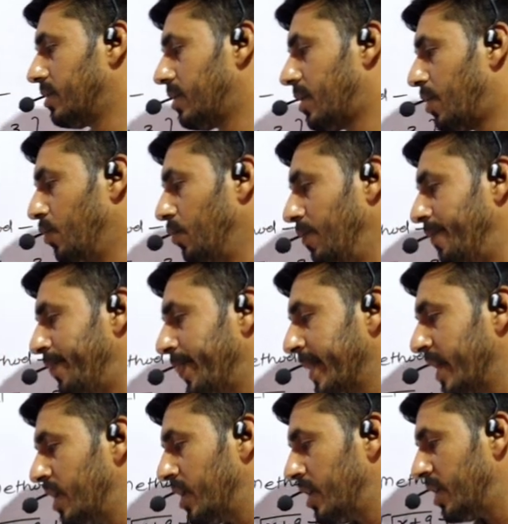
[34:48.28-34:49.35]
How?
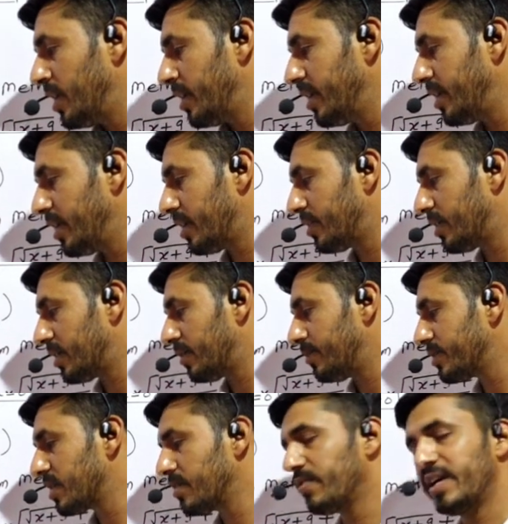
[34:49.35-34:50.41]
Here the
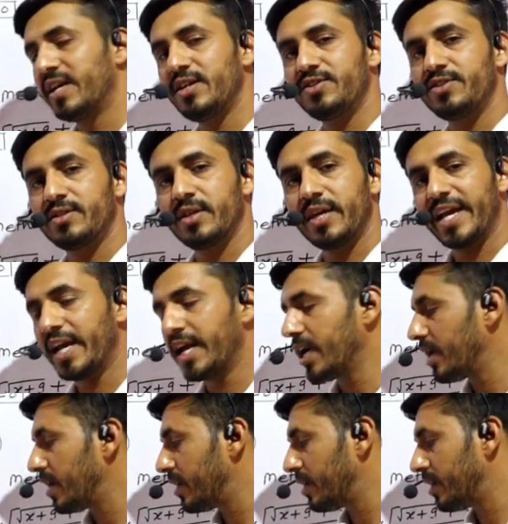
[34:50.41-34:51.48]
terms given as
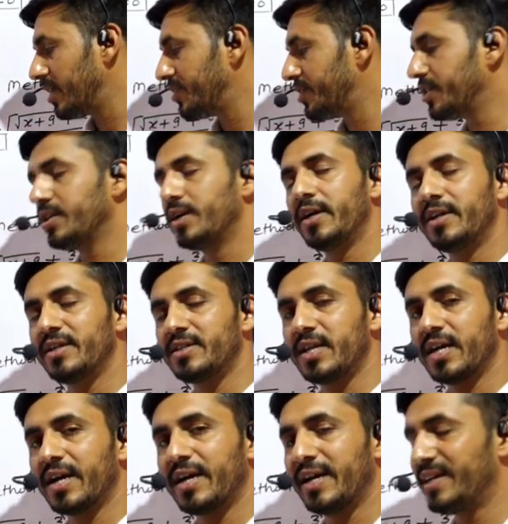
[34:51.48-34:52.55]
a, it is
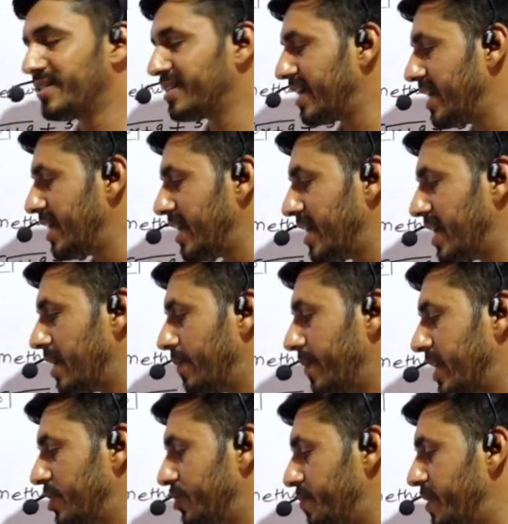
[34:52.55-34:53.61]
taken as a
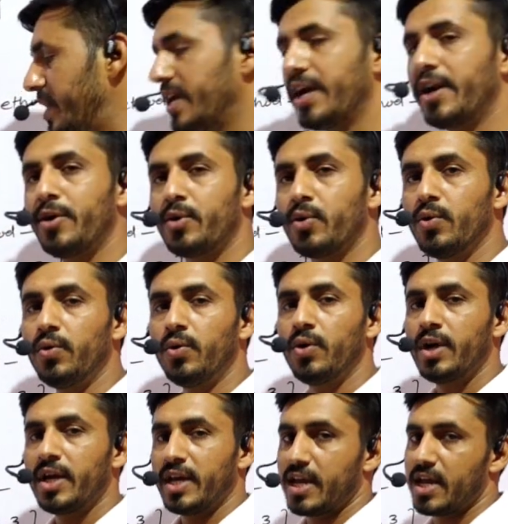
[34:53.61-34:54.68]
minus b
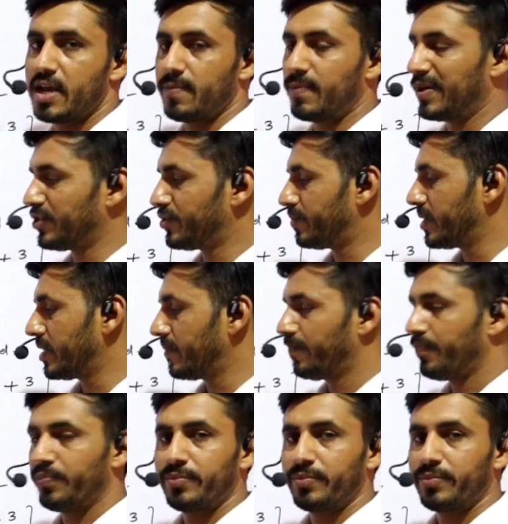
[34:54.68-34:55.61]
into a plus b.